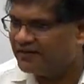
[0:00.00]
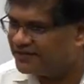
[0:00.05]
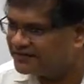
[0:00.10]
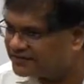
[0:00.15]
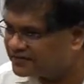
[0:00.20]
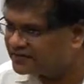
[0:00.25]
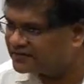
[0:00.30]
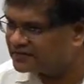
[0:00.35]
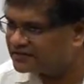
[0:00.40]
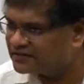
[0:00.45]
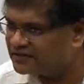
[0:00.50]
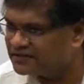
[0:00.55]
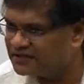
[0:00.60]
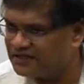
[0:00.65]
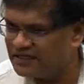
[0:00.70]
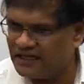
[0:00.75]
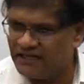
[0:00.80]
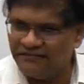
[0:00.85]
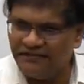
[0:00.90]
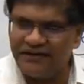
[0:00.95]
amendments,
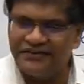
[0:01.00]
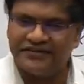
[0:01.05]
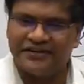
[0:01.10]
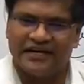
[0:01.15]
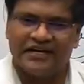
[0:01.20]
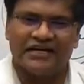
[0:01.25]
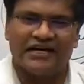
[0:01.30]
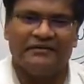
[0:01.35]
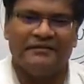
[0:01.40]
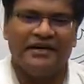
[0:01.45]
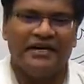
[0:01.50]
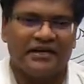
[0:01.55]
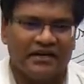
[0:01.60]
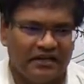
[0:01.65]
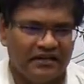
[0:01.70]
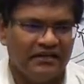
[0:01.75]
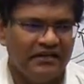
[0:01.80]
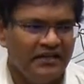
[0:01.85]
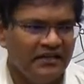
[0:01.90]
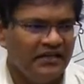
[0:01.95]
every state
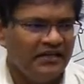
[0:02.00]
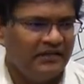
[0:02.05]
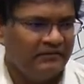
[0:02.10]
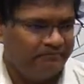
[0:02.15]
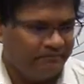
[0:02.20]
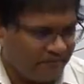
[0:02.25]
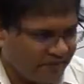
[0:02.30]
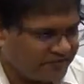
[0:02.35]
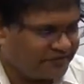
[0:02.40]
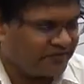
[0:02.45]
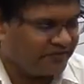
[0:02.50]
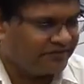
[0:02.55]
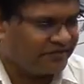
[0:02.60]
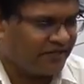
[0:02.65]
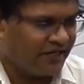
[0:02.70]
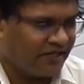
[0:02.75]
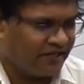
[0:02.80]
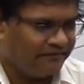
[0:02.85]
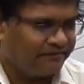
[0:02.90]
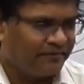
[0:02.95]
government must
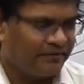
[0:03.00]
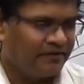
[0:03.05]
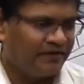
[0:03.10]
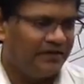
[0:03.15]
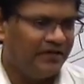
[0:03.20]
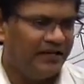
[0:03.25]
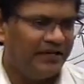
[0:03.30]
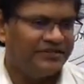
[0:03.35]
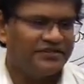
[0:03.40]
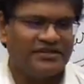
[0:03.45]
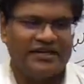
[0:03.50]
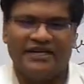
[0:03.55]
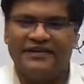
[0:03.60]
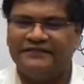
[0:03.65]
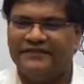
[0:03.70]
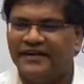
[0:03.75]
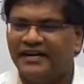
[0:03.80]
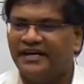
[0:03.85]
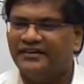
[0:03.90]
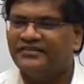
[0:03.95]
set up a
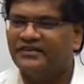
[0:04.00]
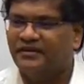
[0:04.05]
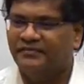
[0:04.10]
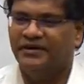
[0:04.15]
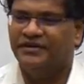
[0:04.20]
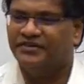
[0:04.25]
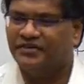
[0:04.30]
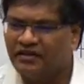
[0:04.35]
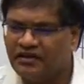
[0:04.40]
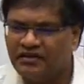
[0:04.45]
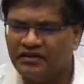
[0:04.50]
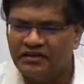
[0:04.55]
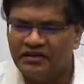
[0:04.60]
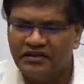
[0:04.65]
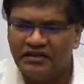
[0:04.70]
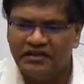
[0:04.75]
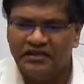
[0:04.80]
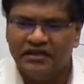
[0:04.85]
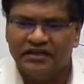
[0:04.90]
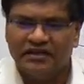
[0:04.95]
state finance commission
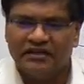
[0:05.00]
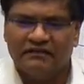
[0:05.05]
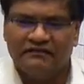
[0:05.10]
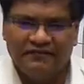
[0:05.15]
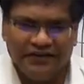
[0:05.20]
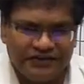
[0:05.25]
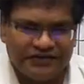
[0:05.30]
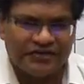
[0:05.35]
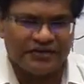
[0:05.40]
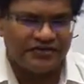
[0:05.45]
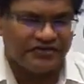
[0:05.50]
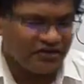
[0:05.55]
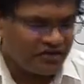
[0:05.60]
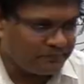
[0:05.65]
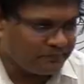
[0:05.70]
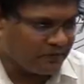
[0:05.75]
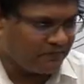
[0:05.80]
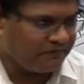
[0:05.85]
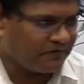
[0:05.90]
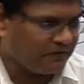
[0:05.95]
which
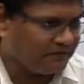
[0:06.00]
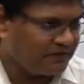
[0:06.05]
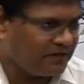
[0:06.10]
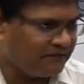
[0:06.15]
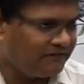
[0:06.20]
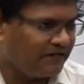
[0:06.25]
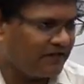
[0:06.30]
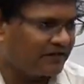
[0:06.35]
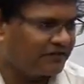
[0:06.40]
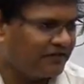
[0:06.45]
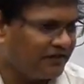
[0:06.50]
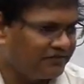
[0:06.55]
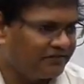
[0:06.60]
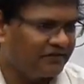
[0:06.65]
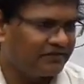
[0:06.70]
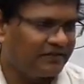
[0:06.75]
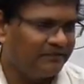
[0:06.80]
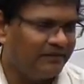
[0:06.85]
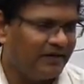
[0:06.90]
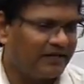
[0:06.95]
should perform the
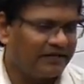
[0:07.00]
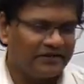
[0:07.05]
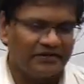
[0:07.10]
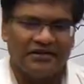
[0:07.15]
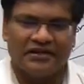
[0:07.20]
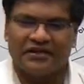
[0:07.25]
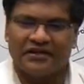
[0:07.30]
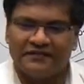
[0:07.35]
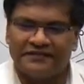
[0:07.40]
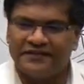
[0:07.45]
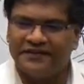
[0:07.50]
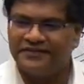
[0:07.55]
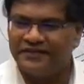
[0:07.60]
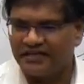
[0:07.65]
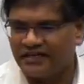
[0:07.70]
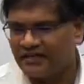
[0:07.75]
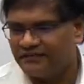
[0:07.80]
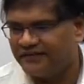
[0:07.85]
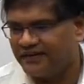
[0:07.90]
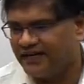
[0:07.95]
functions similar to that of
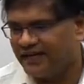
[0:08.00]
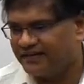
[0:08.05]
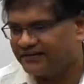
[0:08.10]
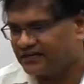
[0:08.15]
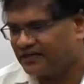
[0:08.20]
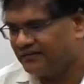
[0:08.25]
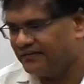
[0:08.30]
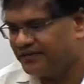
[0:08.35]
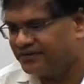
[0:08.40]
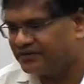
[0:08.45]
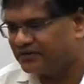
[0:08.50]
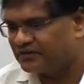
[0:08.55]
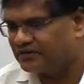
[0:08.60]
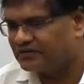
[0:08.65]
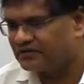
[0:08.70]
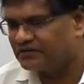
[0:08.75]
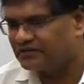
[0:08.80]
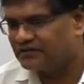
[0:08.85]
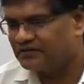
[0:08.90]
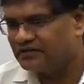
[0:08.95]
a central finance
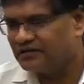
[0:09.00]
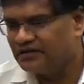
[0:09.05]
commission.